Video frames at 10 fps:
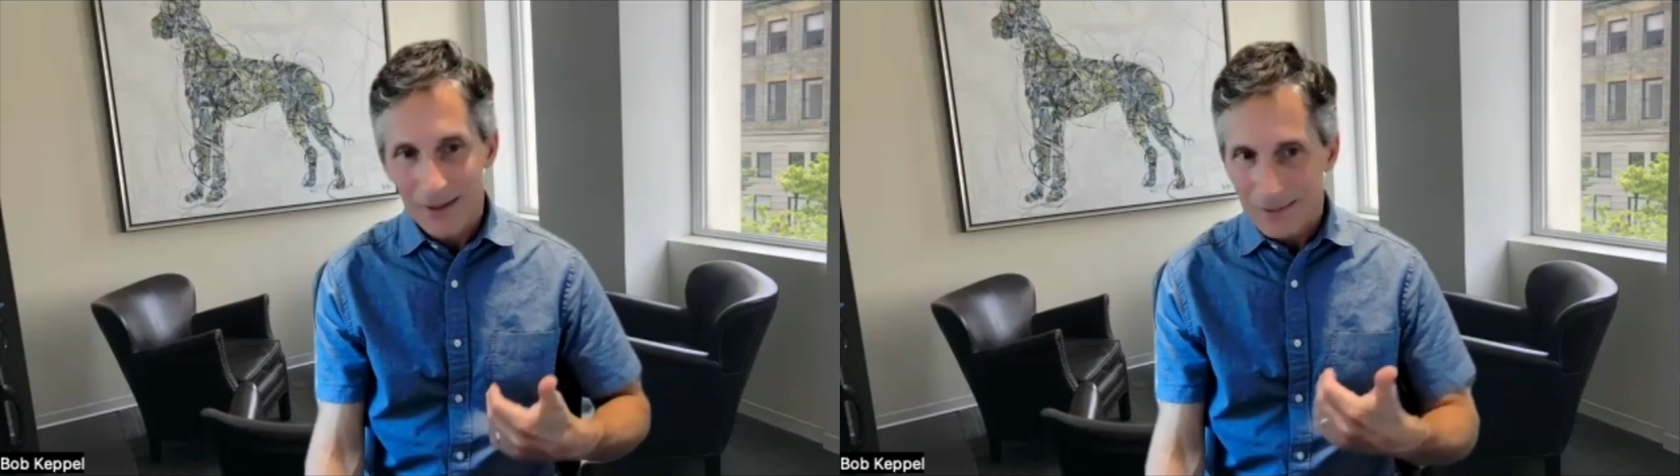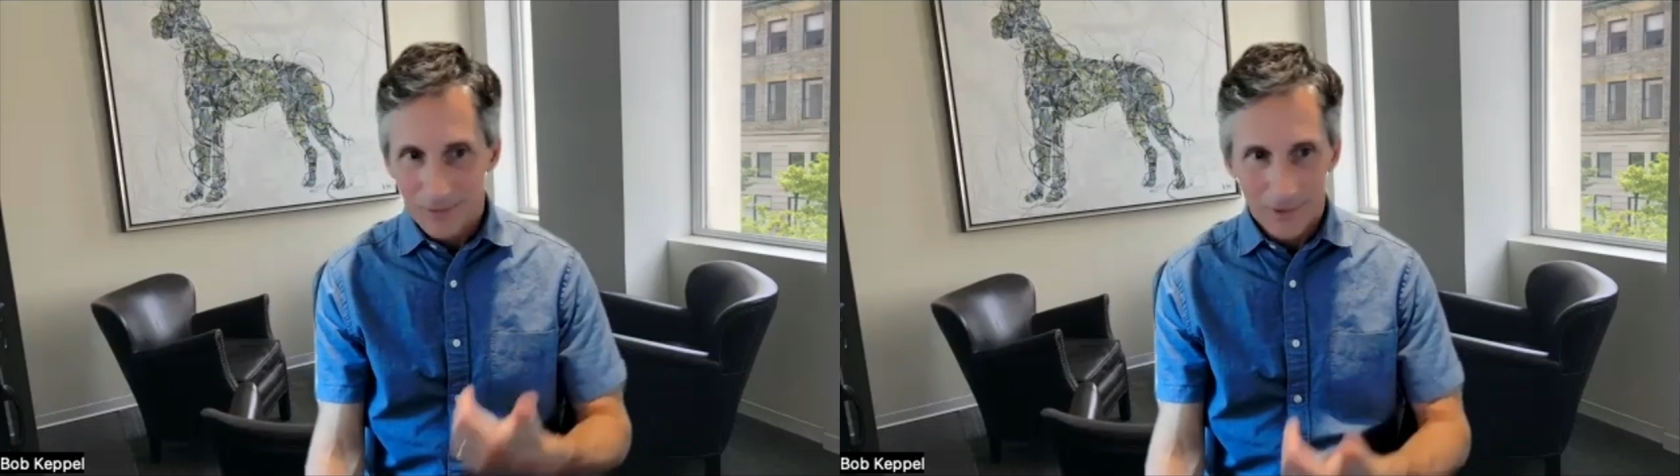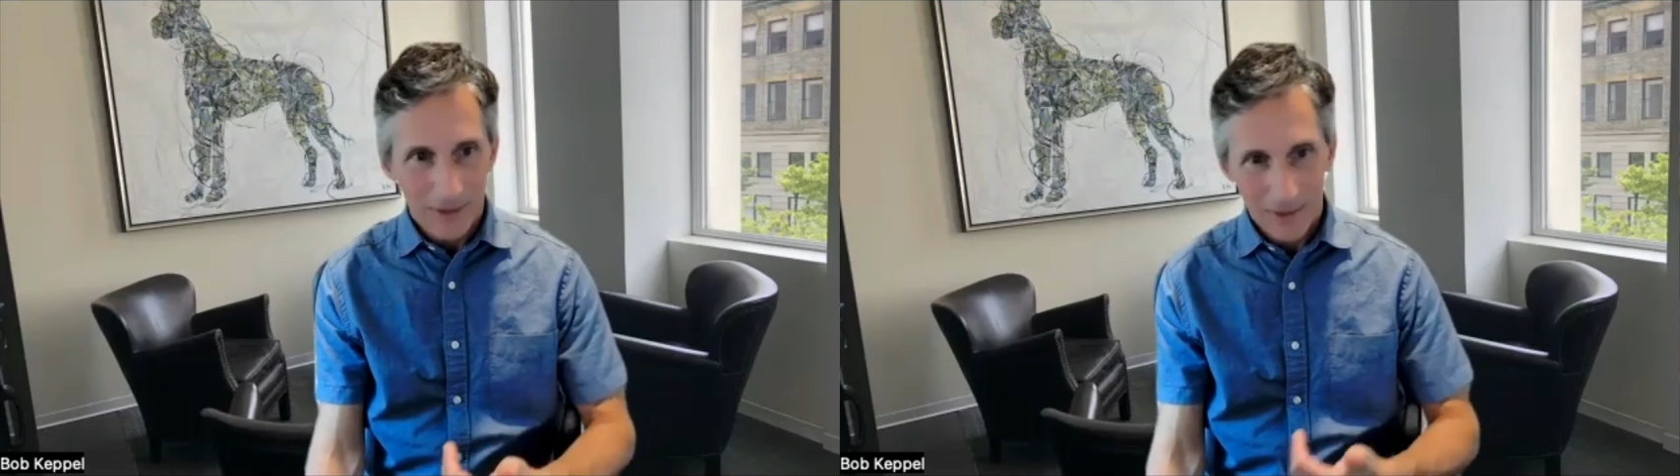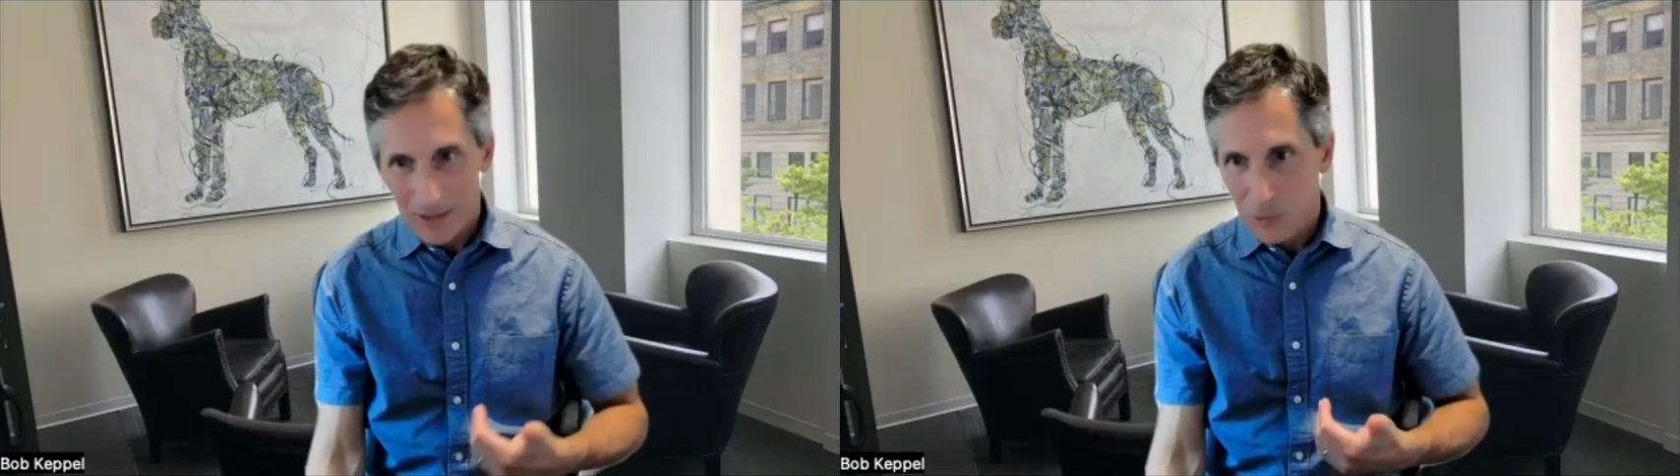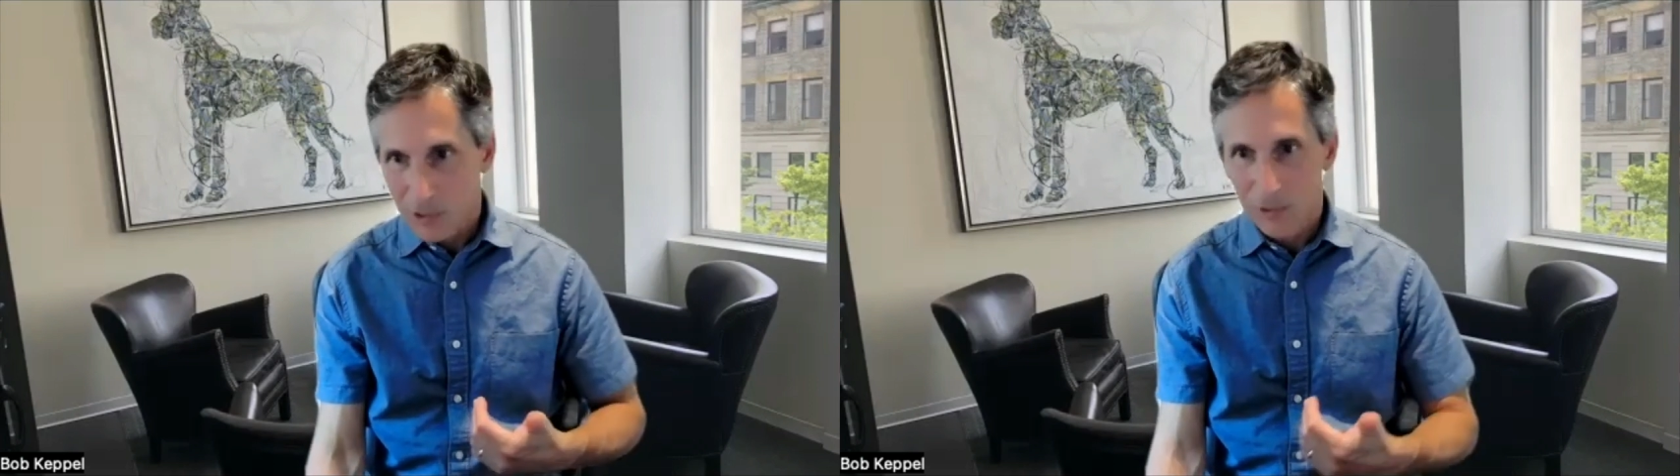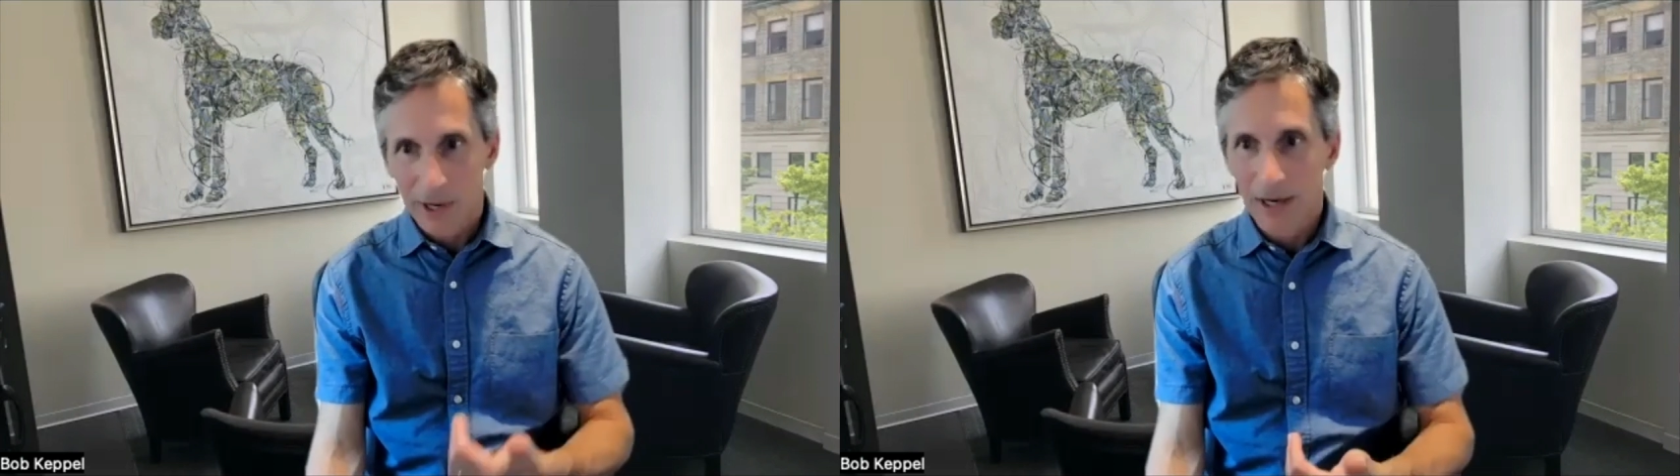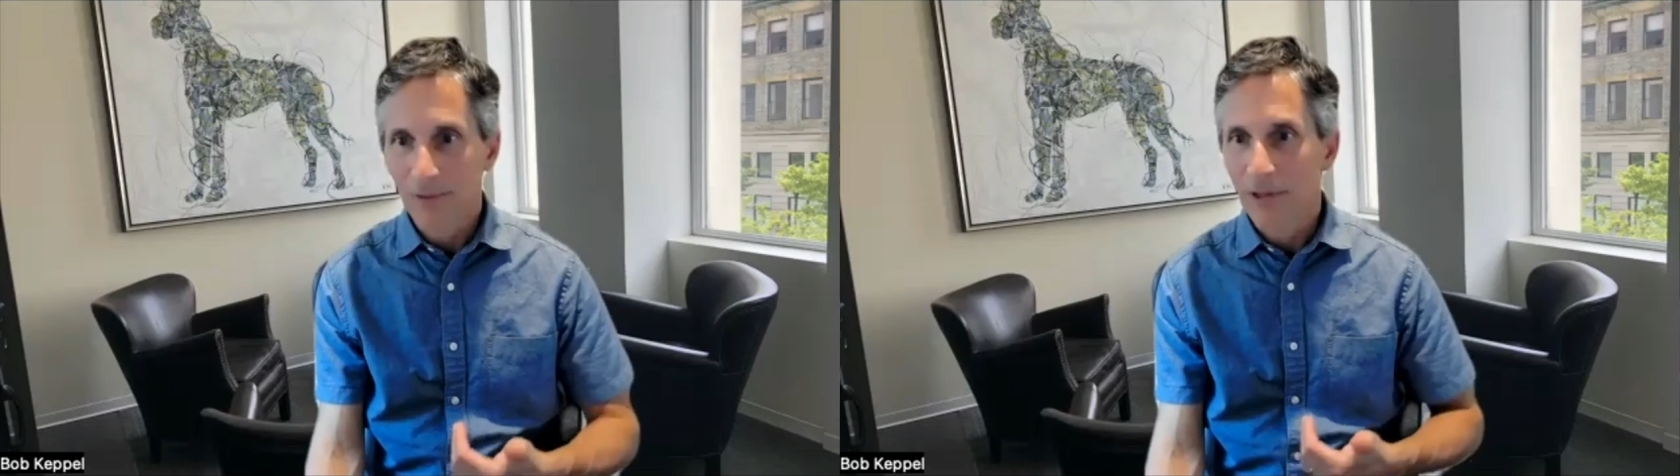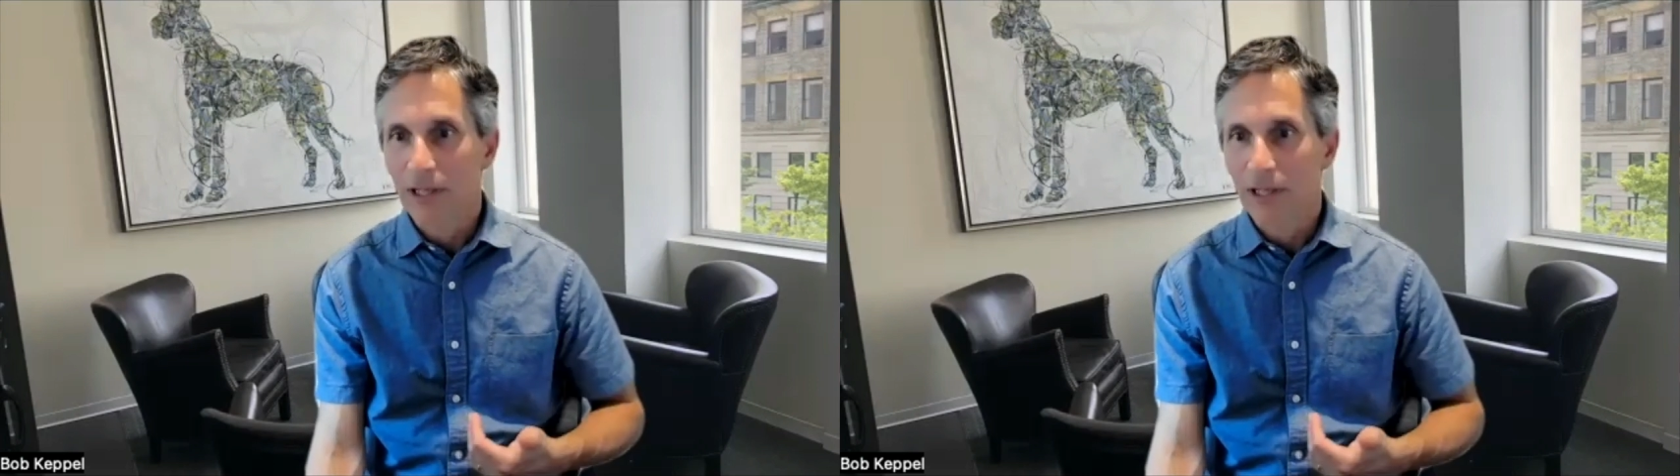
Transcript: Let, let's work creatively